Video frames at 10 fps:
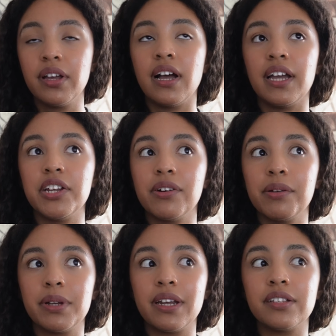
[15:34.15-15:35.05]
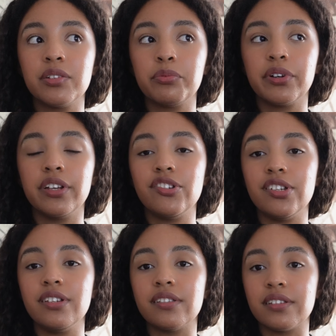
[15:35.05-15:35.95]
I know I'm gonna end up wearing
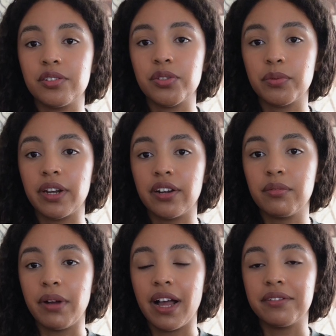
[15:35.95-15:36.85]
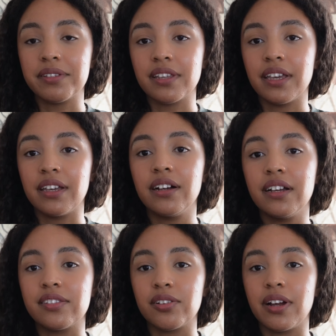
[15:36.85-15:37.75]
jeans and a sweater, but I was like,
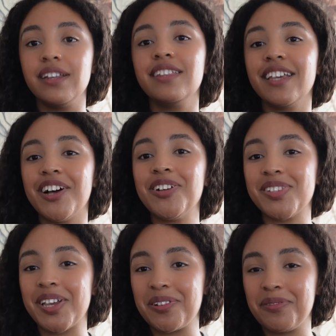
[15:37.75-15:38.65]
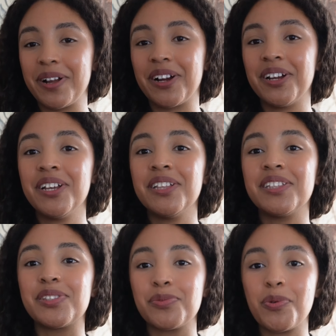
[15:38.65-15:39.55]
is there anything else I could wear
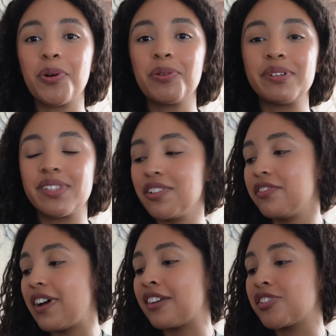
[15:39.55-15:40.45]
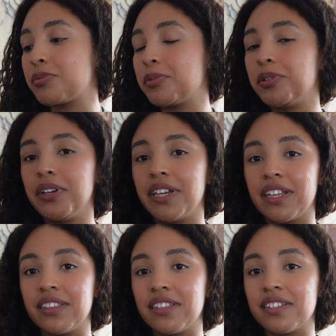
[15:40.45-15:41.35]
that's warm but still fashionable?
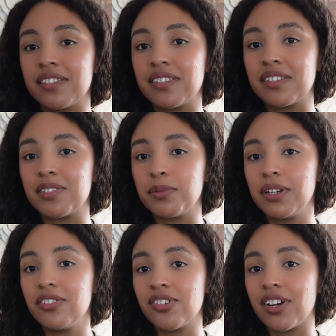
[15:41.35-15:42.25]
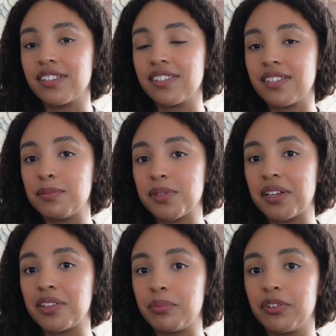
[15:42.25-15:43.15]
And this sweater dress seems
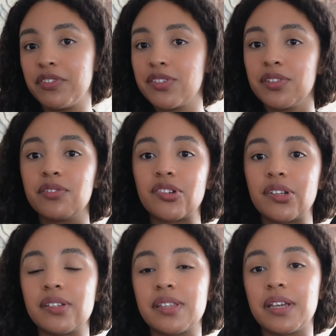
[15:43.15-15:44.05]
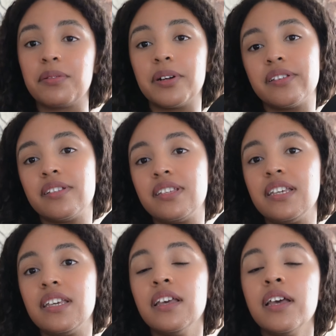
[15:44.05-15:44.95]
like the perfect solution because I could wear it to
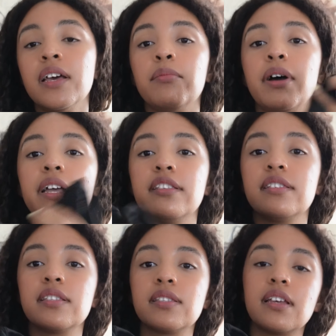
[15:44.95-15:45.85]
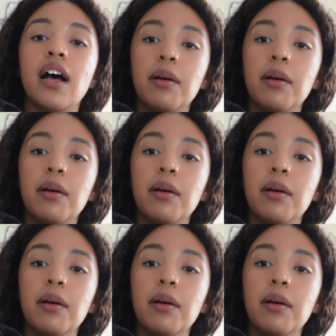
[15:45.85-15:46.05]
tea, but it's